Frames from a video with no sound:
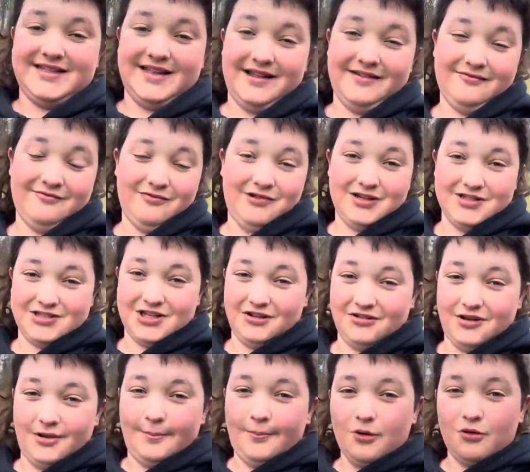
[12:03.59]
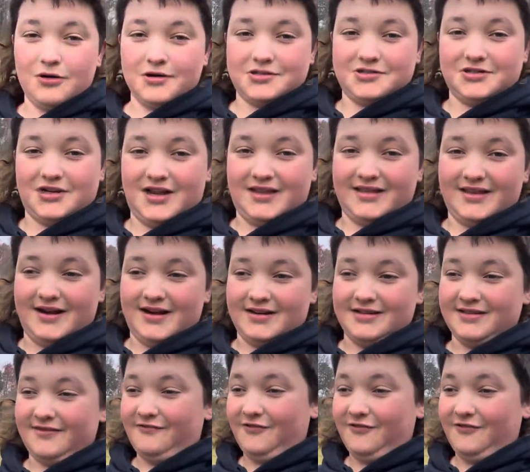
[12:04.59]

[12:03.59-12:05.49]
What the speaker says: that was on the porch right there